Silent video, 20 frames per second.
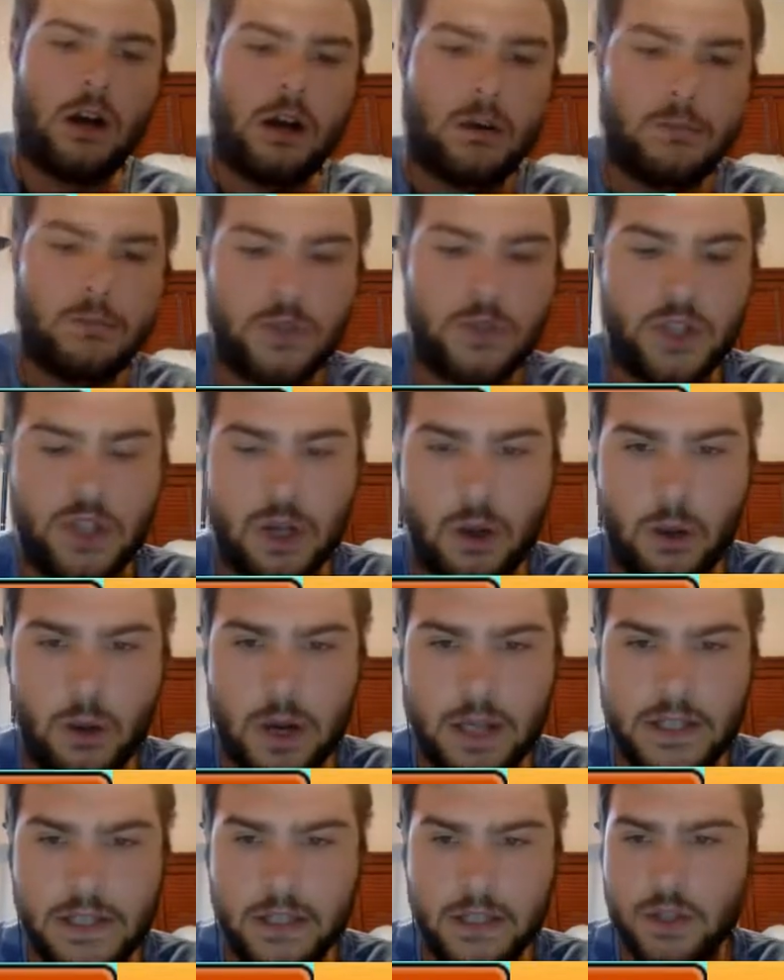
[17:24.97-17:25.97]
So
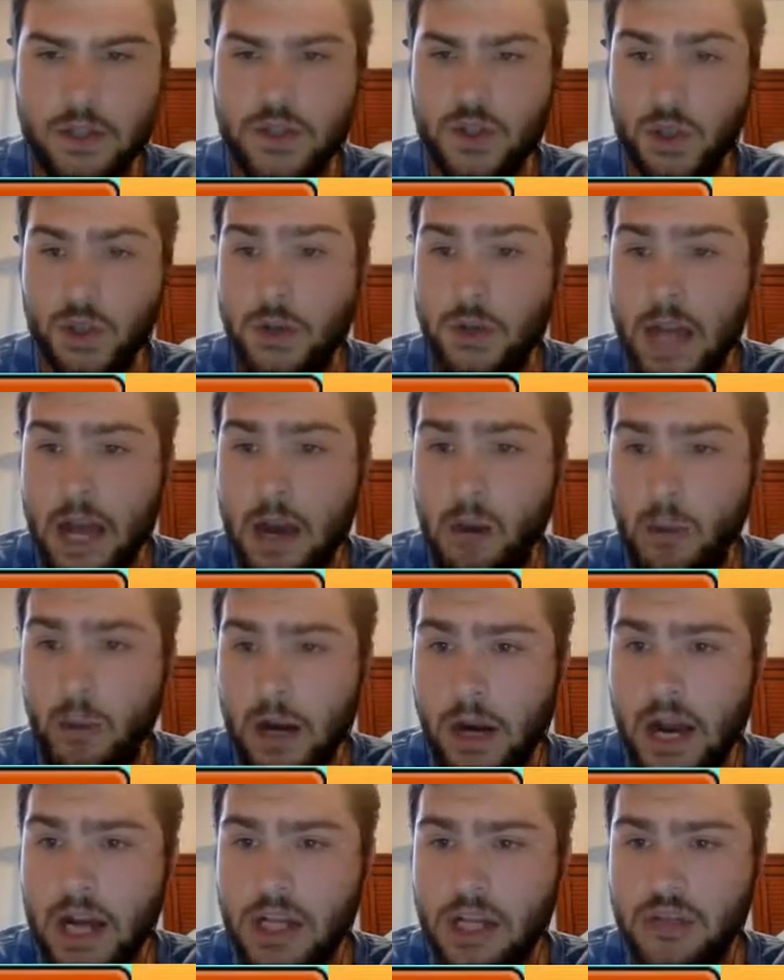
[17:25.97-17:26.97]
ideally, so now we're
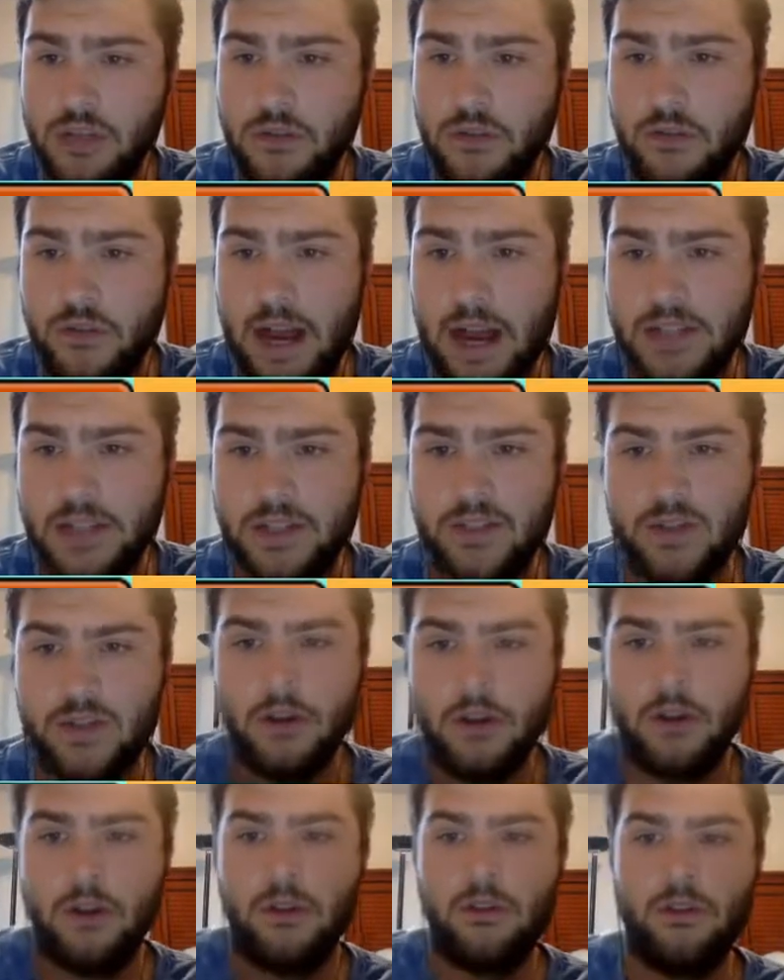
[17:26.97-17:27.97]
actually
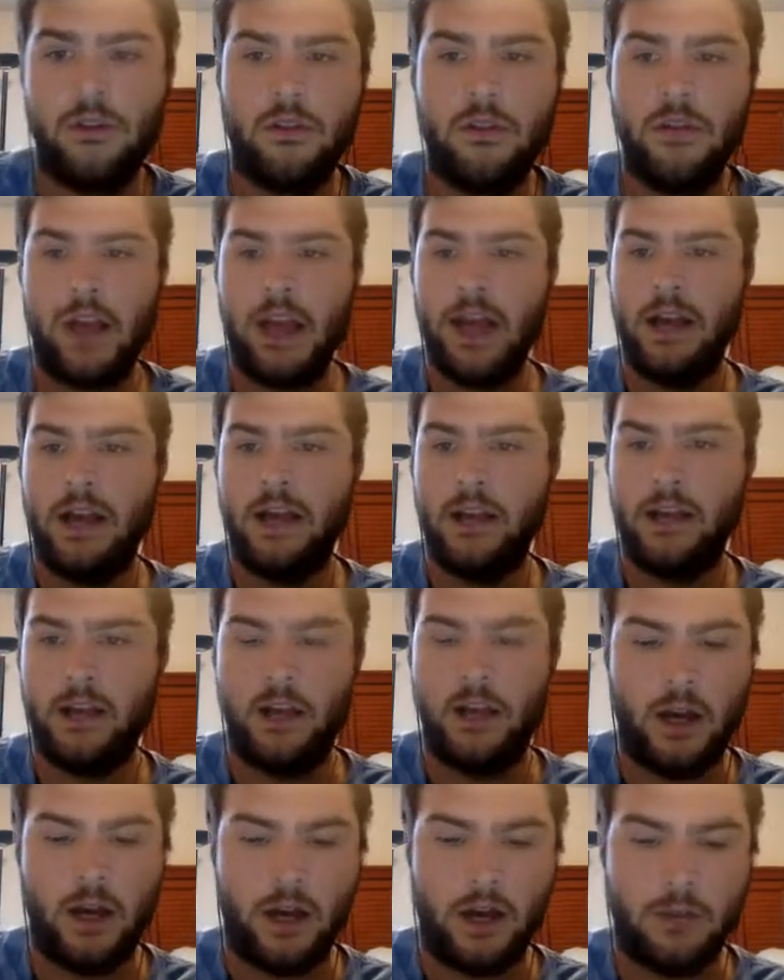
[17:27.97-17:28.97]
faster than
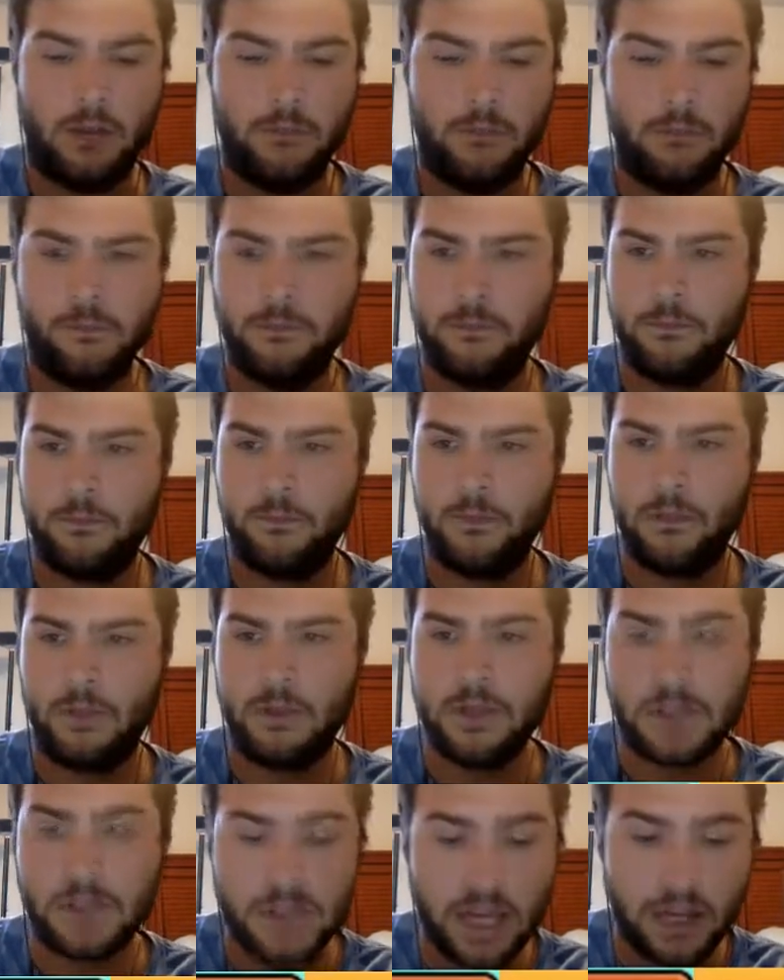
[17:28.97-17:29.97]

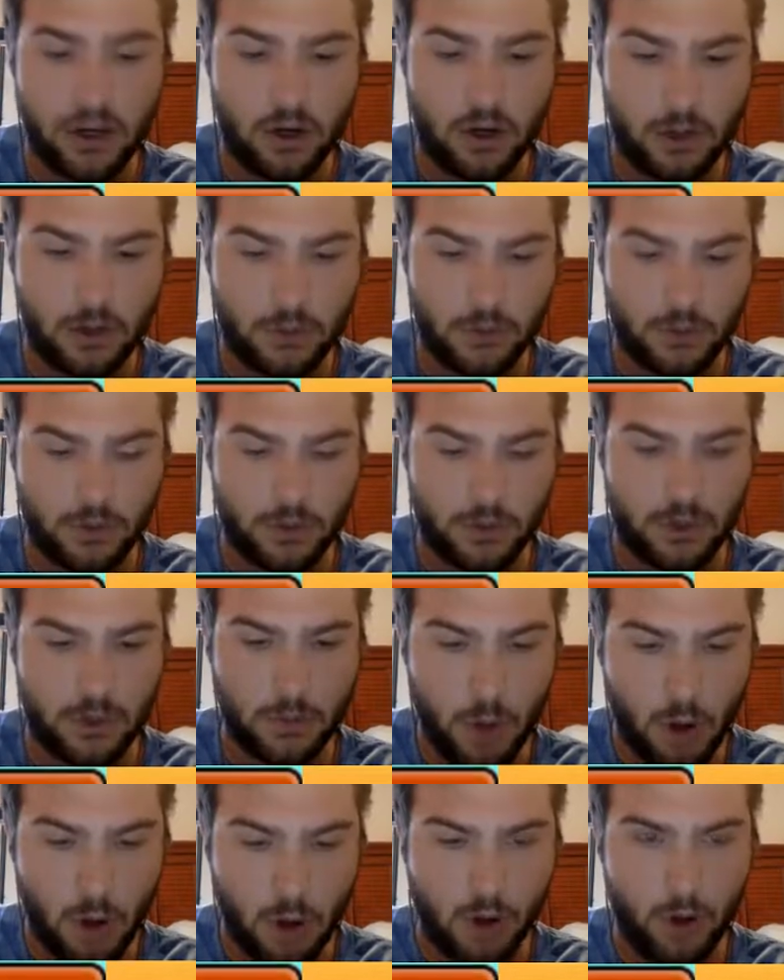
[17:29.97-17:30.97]
his Gengar with our
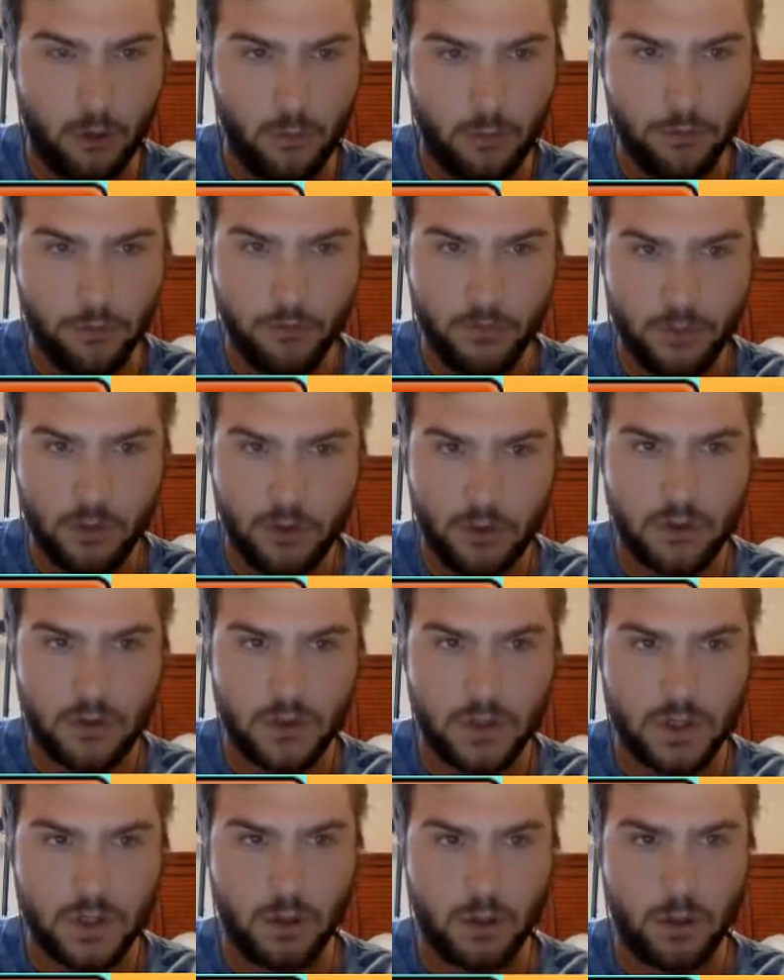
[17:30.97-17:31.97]
Kamolo,
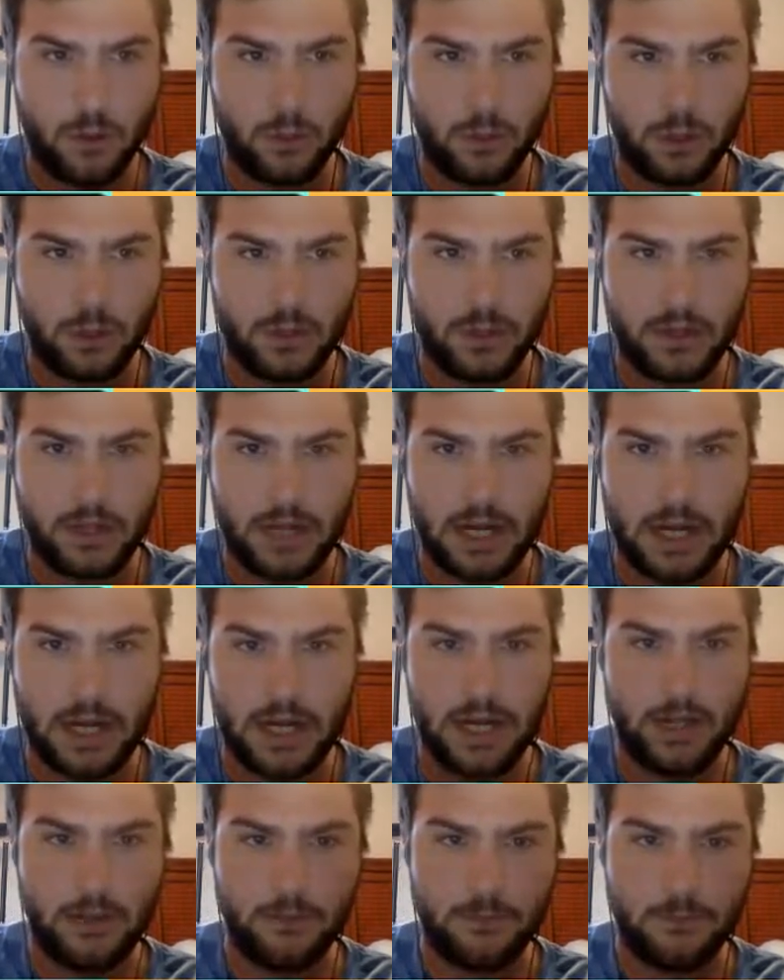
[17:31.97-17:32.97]
so it will
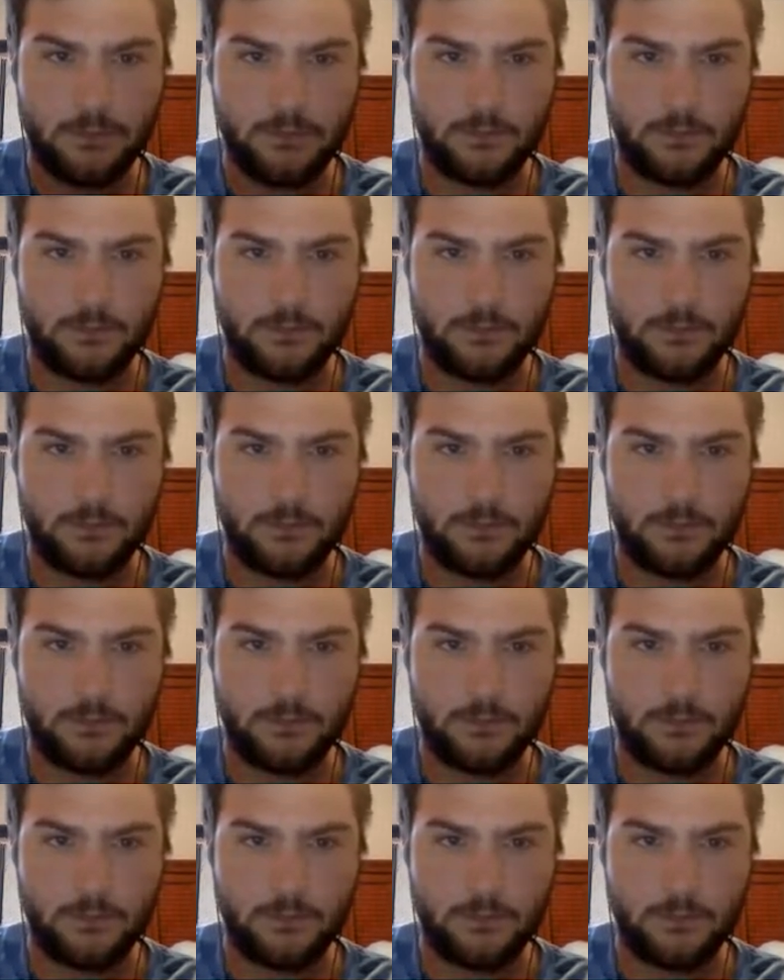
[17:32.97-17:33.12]
die